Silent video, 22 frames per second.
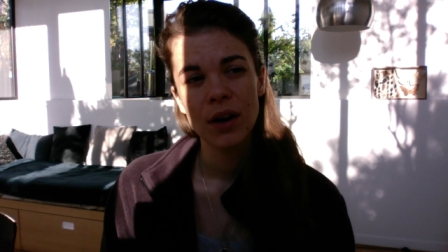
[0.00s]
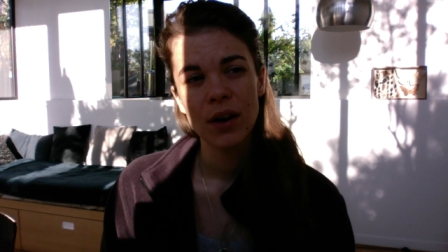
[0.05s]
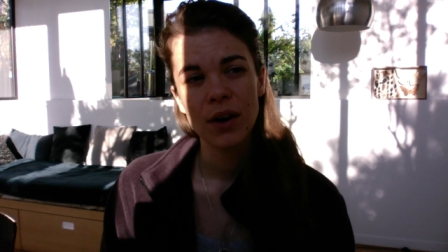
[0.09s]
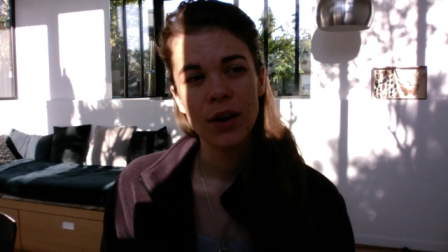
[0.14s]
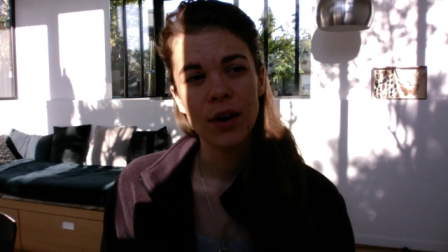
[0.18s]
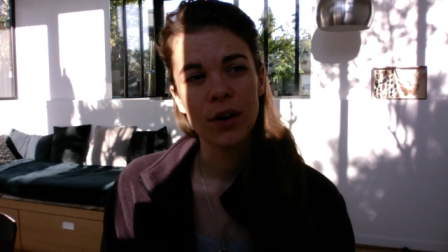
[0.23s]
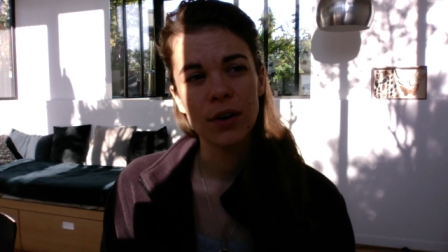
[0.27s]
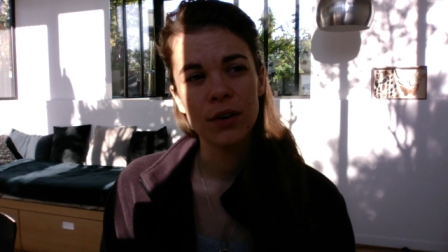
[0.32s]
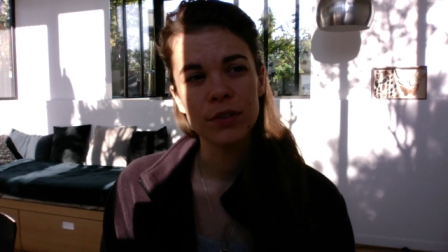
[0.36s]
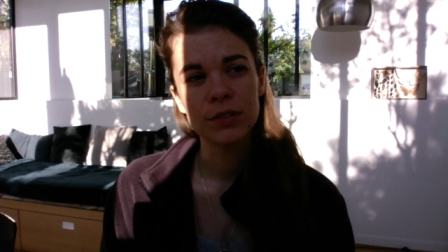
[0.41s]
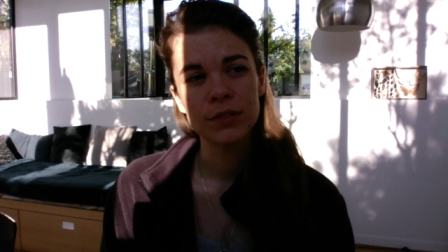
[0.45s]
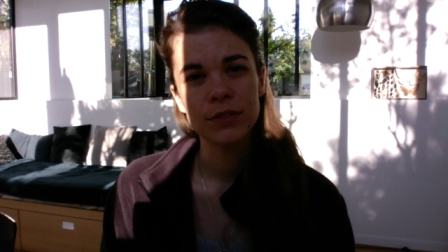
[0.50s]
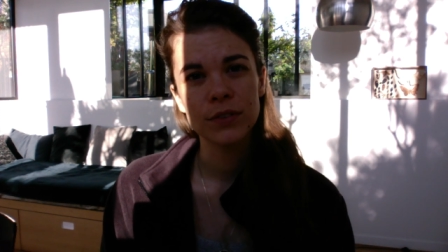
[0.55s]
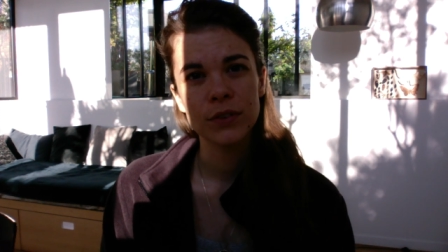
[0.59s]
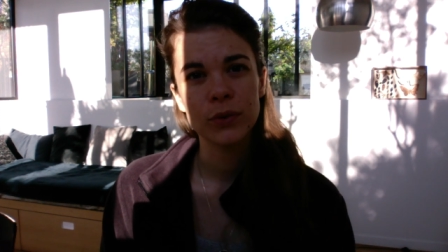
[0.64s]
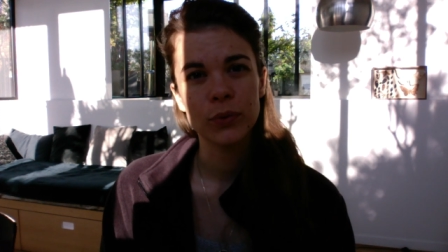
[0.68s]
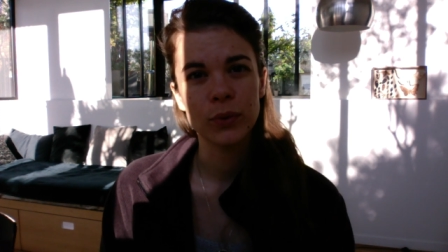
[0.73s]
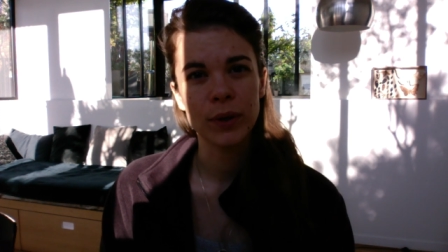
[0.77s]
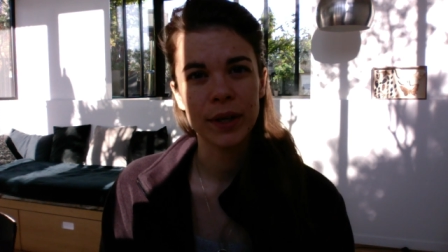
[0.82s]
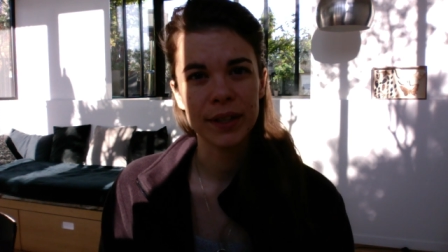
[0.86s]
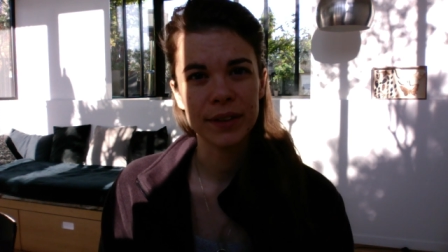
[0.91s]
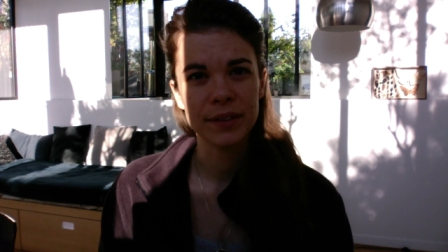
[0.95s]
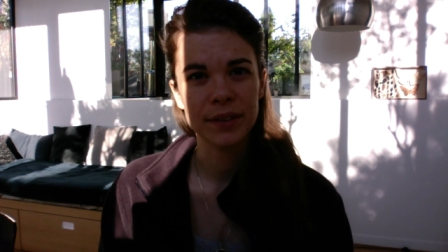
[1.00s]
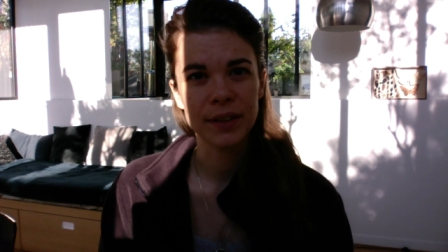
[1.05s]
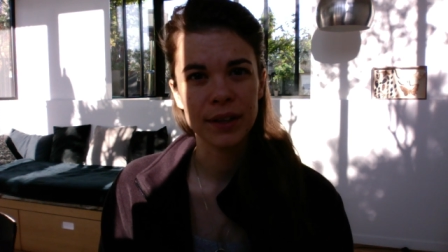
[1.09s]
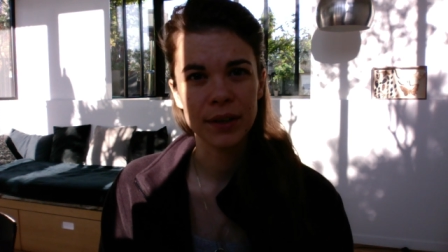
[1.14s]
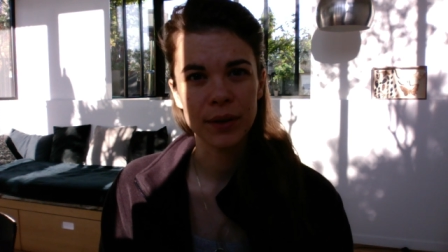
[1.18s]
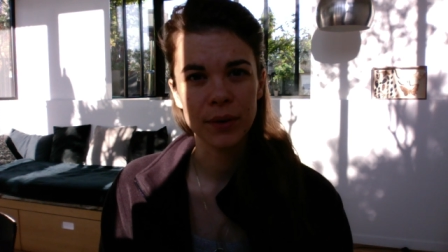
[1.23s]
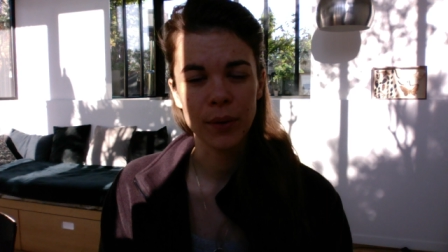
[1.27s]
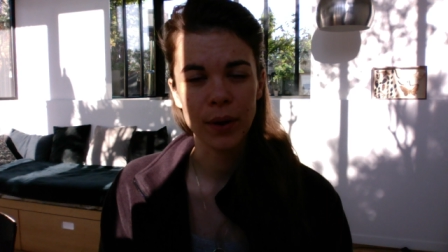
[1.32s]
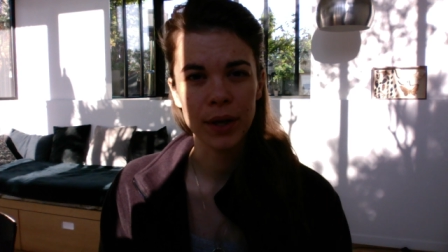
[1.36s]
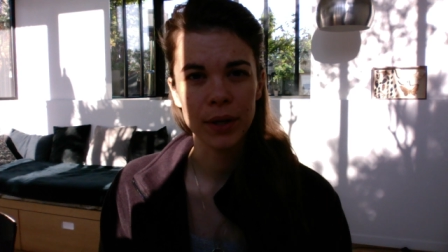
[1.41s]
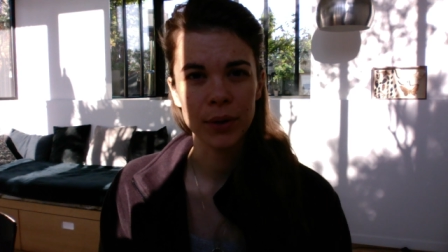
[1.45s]
of right
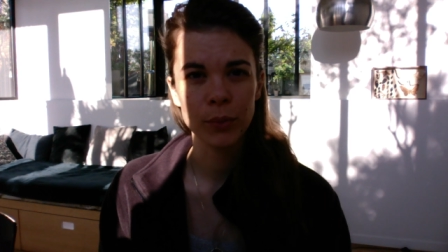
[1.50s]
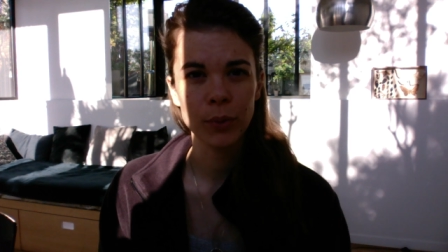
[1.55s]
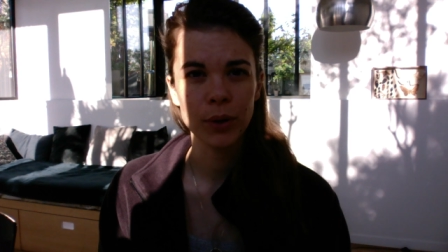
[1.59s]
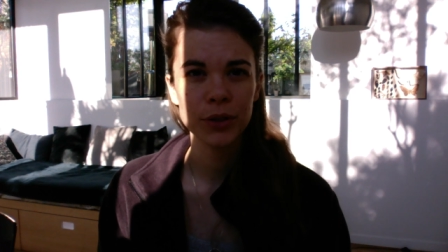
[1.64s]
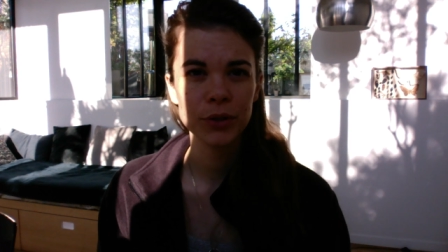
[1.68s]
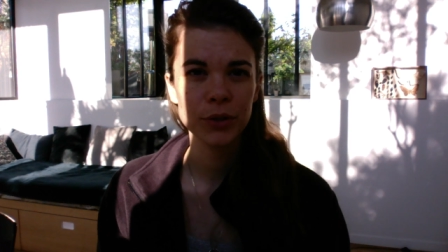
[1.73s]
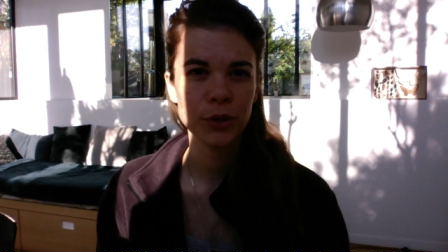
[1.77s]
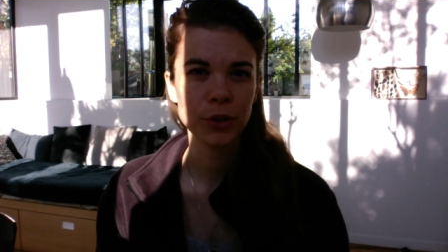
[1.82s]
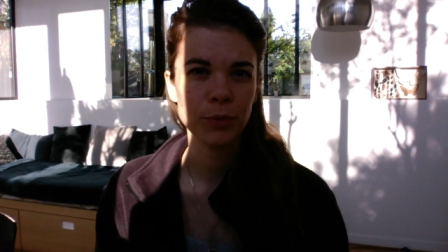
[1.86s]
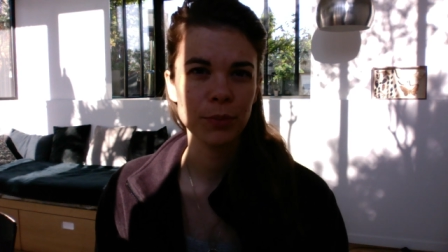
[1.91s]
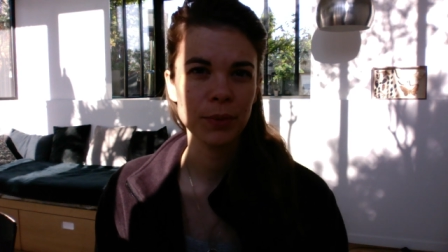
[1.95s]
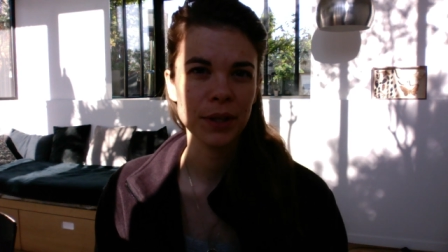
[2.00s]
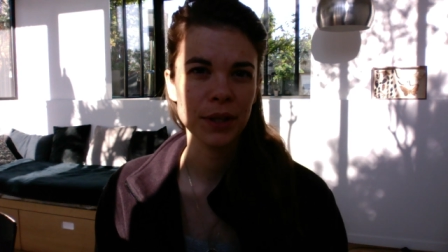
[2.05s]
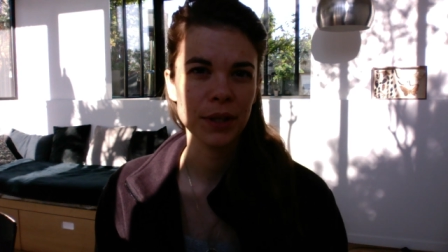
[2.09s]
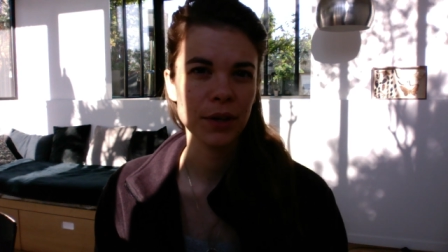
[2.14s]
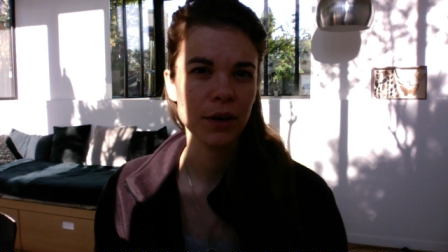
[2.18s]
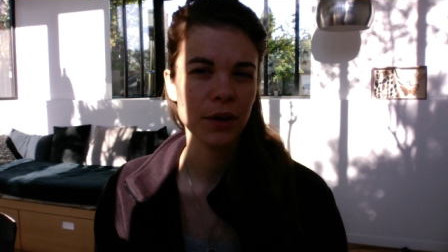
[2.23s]
now and what could be